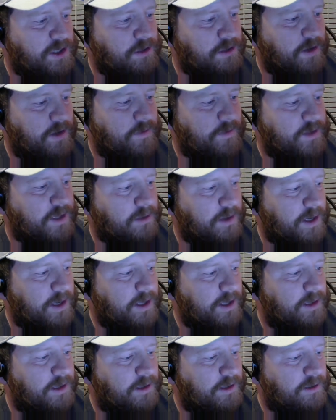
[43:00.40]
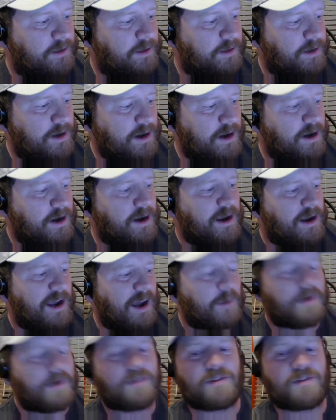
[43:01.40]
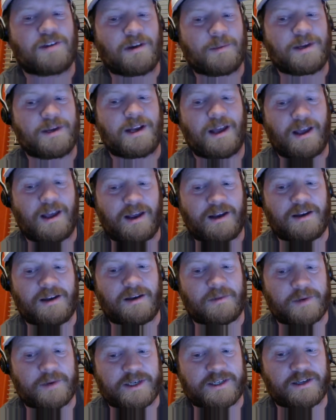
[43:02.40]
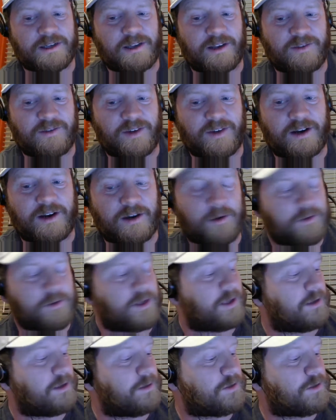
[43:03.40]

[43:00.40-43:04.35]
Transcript: and everything right in there. That would have come in handy recently if I'd have known that little